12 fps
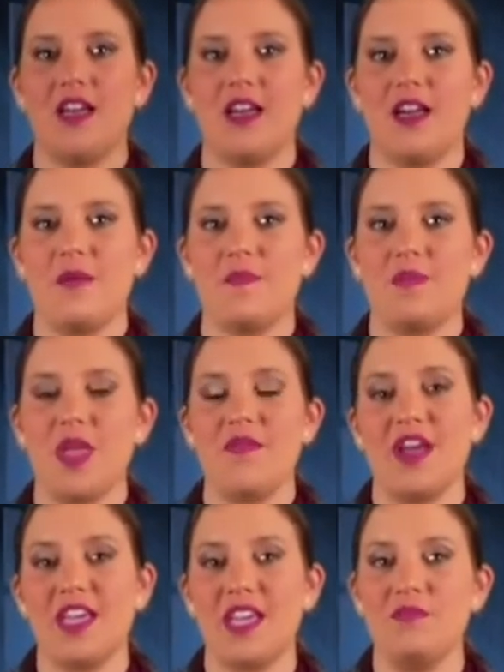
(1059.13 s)

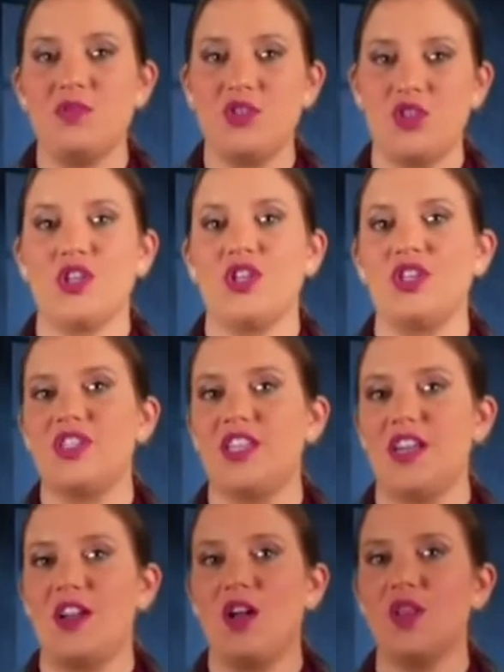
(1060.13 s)
if I came to church,
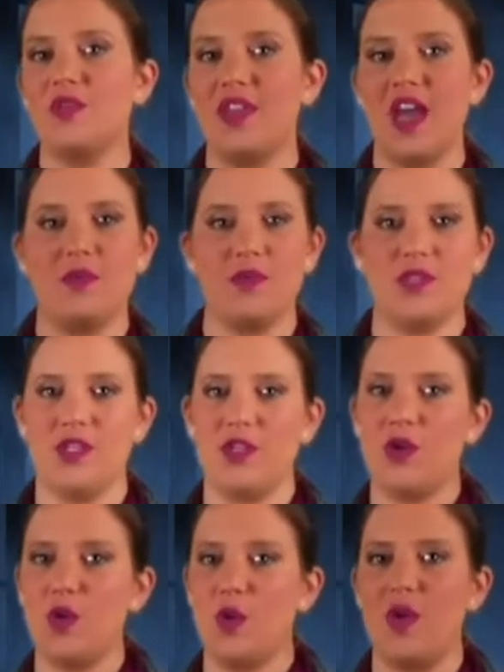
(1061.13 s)
that all of that was
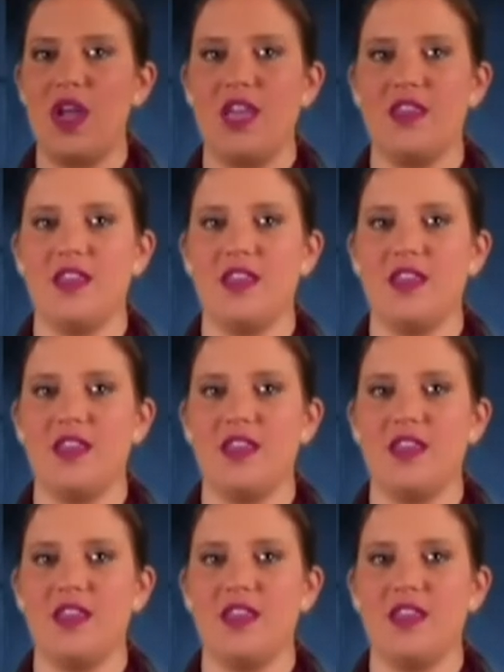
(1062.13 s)
gonna go away,